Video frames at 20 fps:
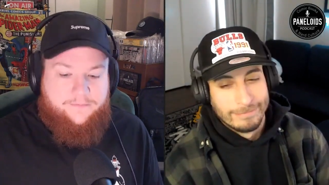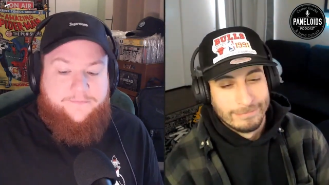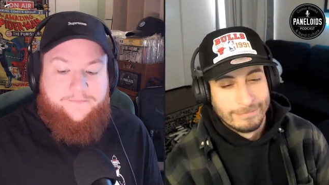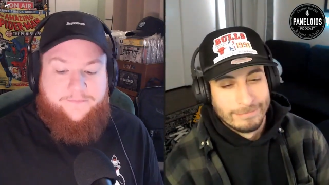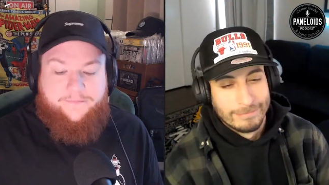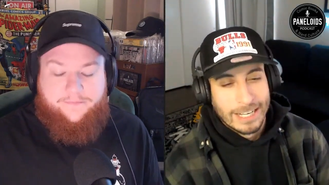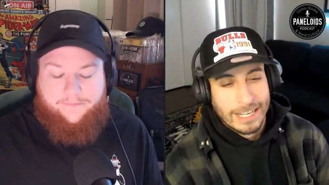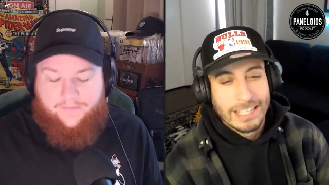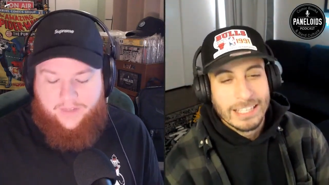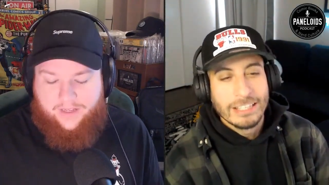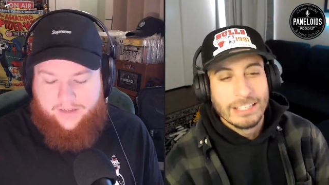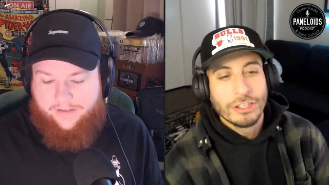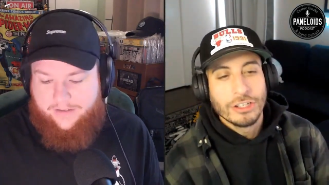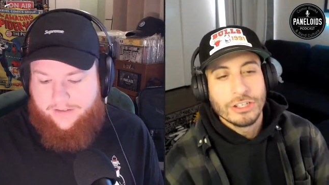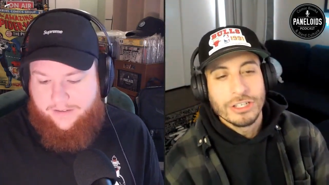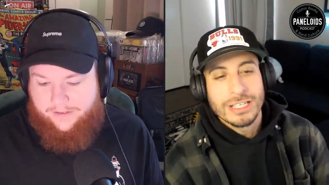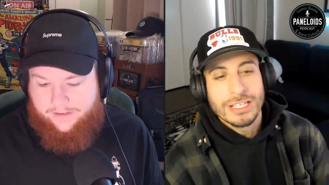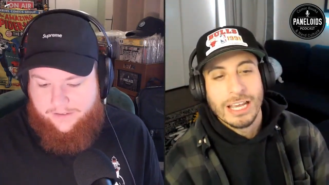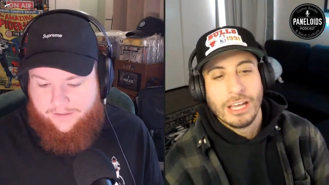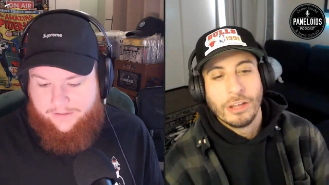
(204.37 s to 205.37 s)
Speaker 1: mm, I think
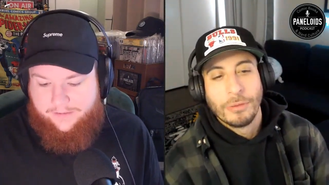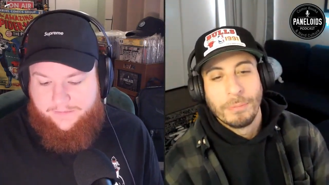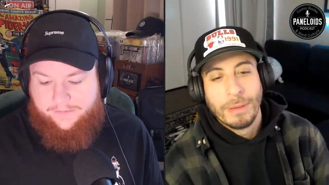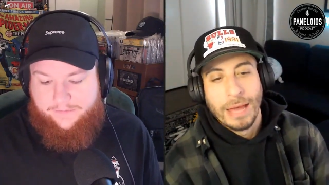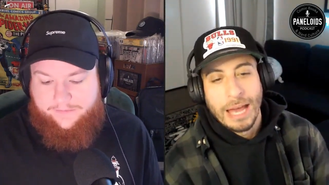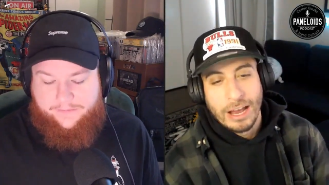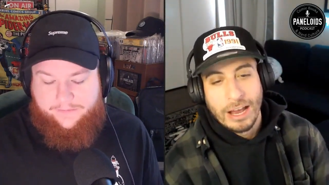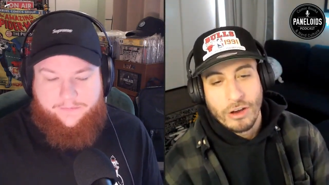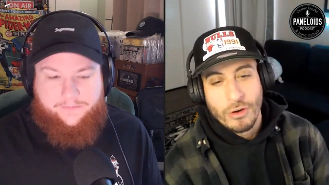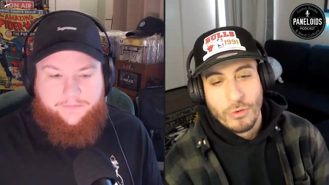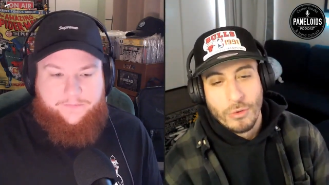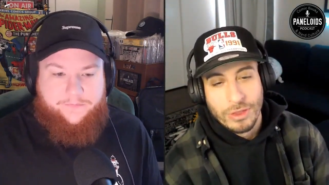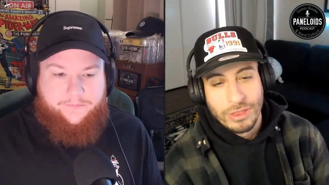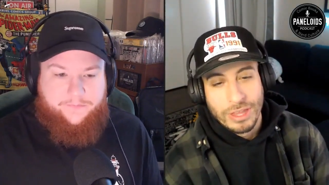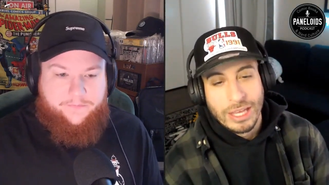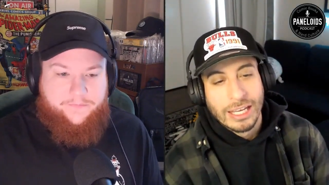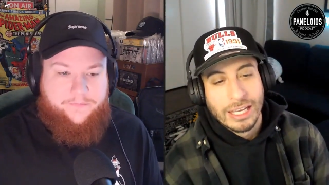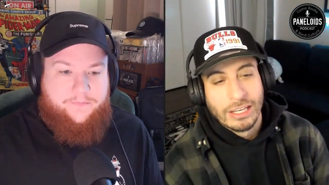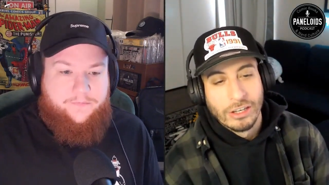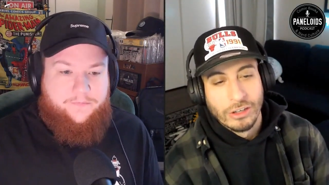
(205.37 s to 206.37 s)
they're just held back on
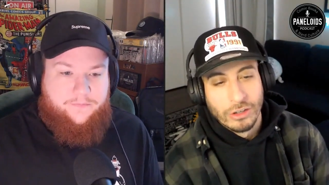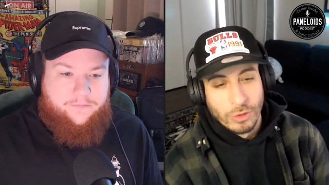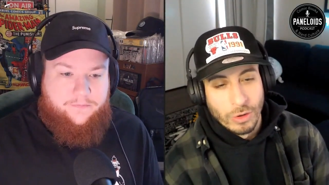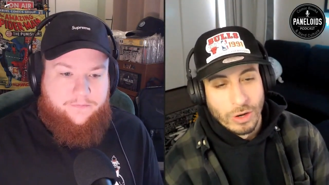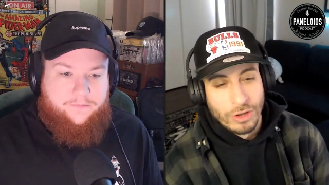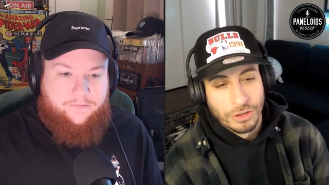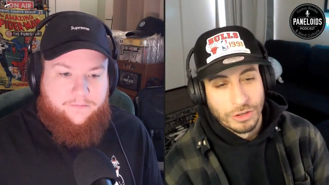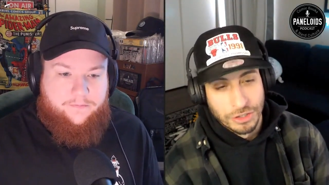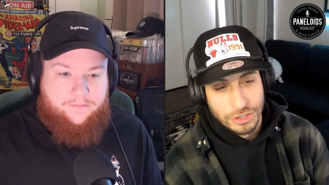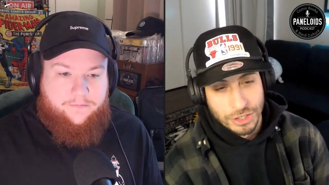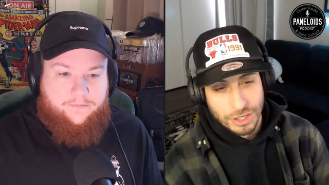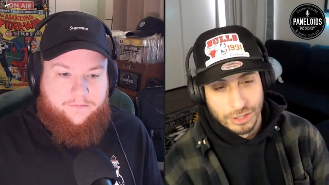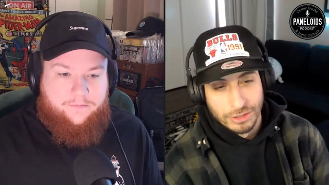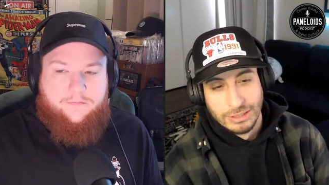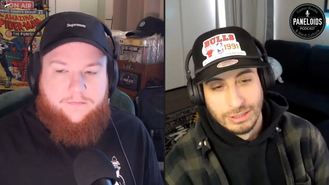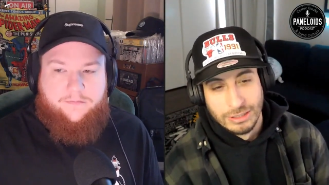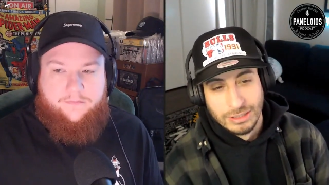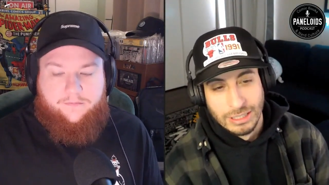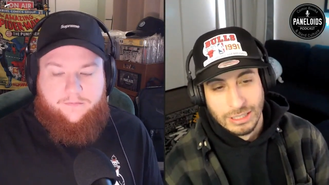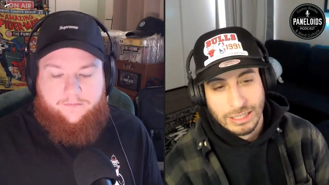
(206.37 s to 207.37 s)
what they can do on the
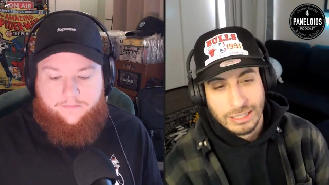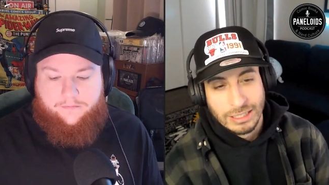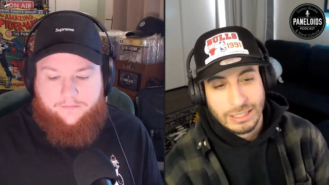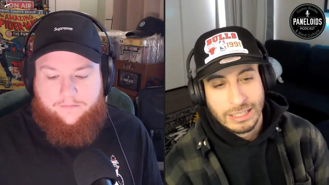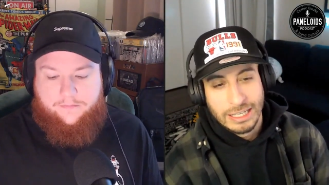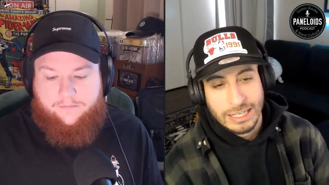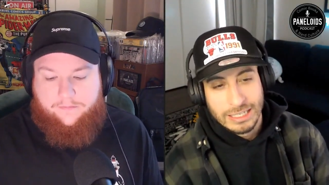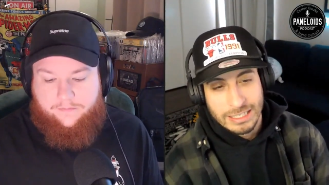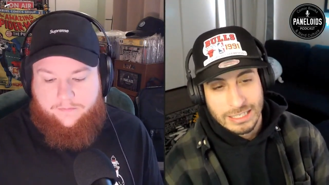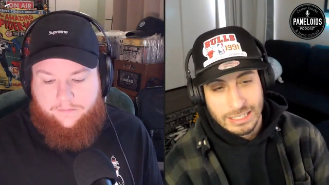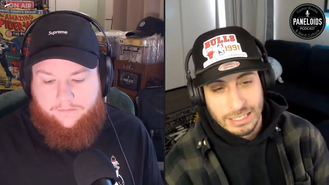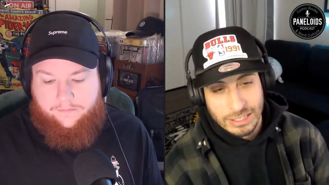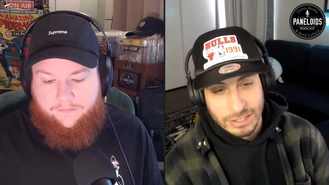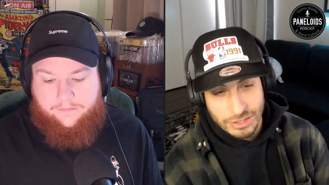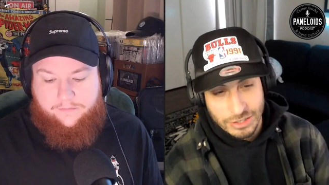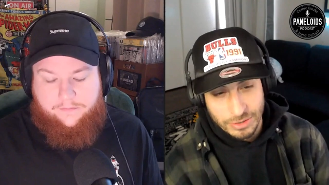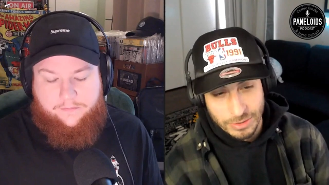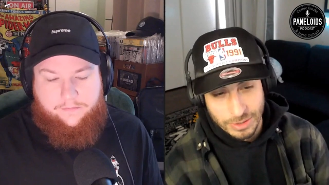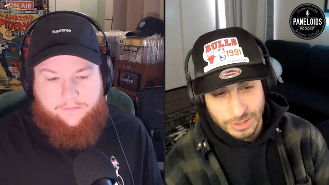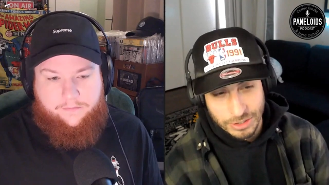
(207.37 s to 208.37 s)
show. I mm-hmm. think that's mm-hmm. the
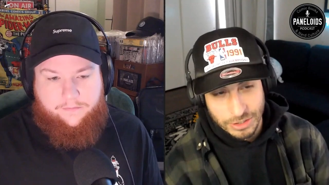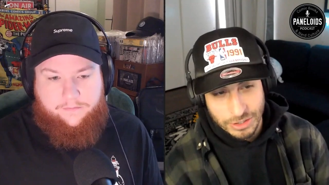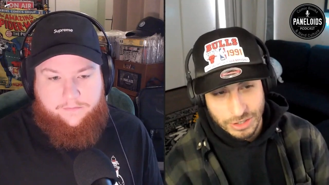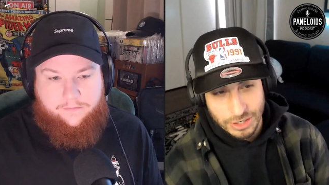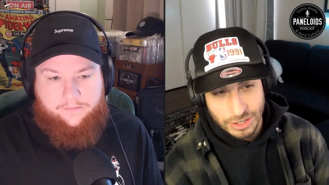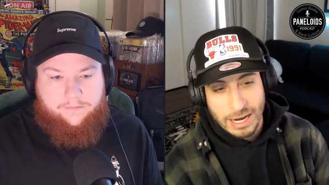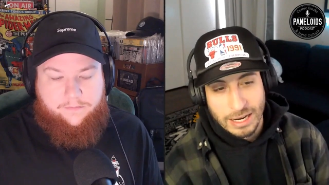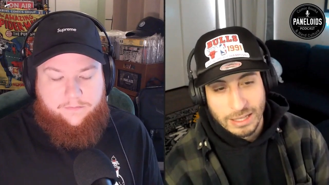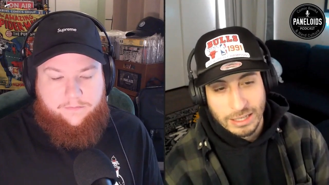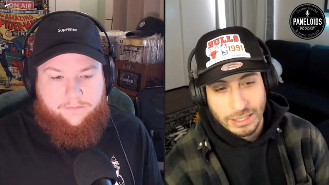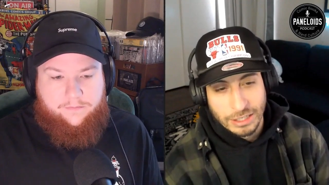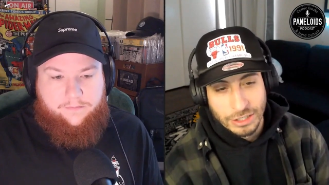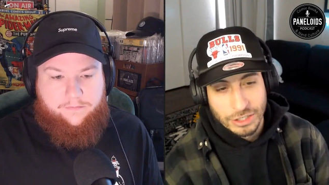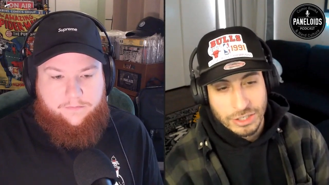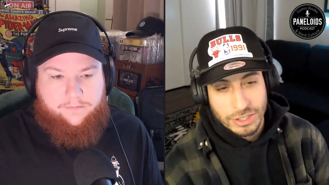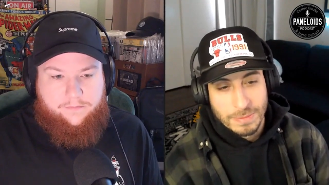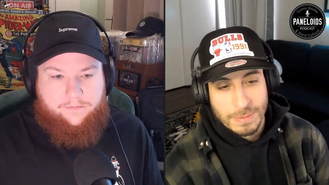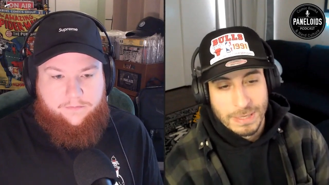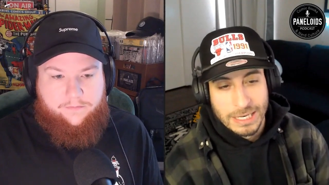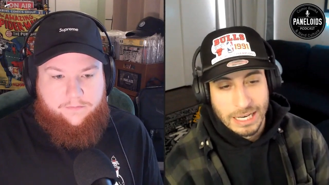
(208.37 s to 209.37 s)
issue with the show. I think it's
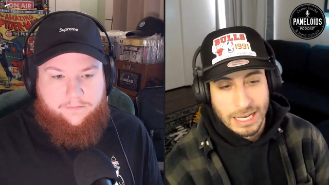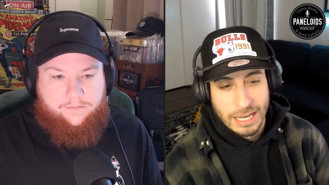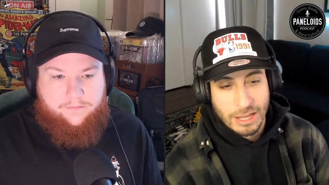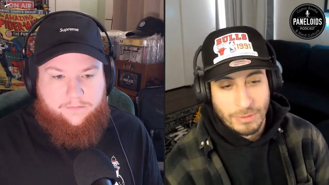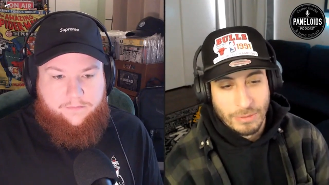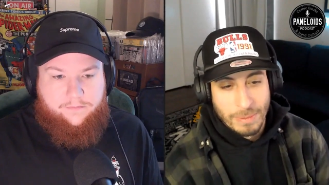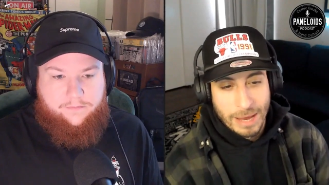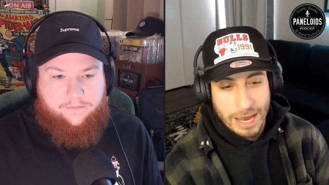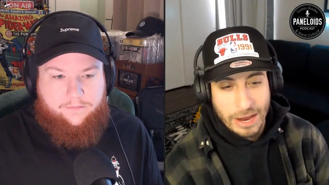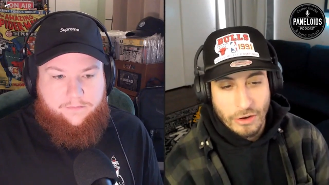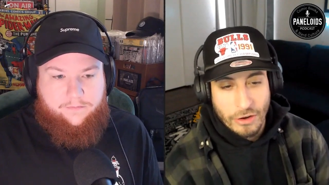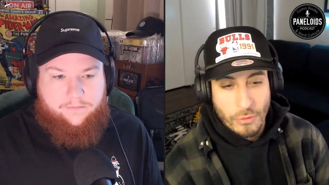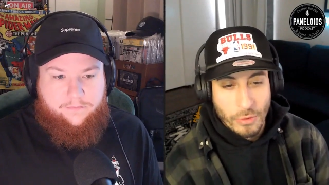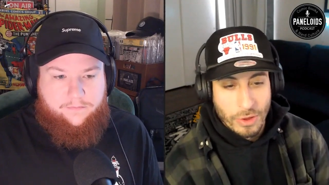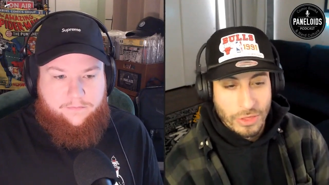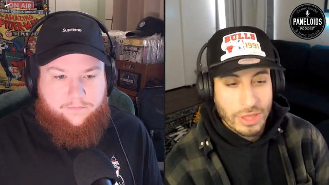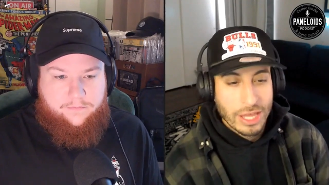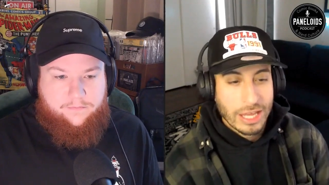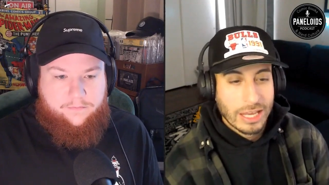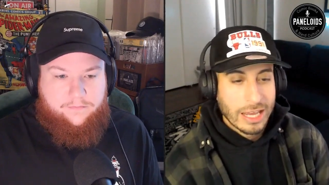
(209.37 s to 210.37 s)
just being held back on
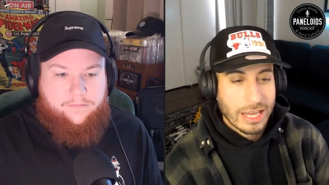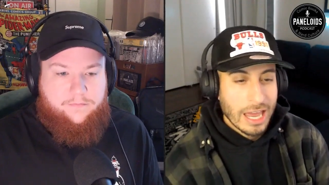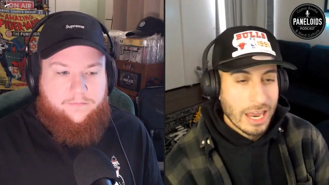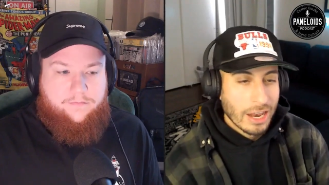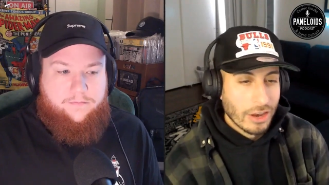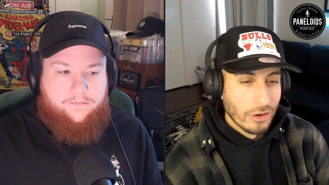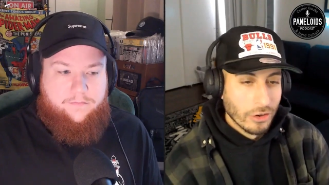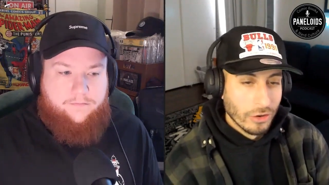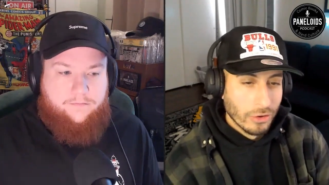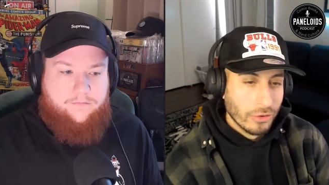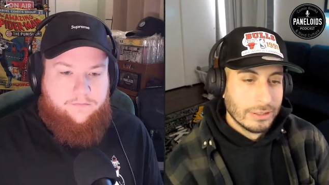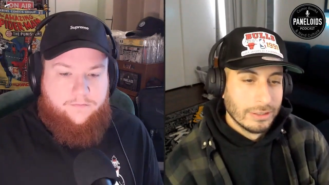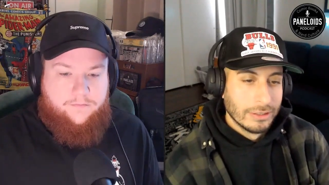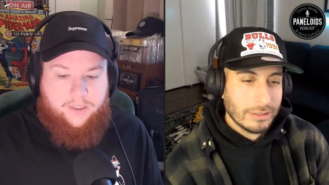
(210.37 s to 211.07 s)
what they can do.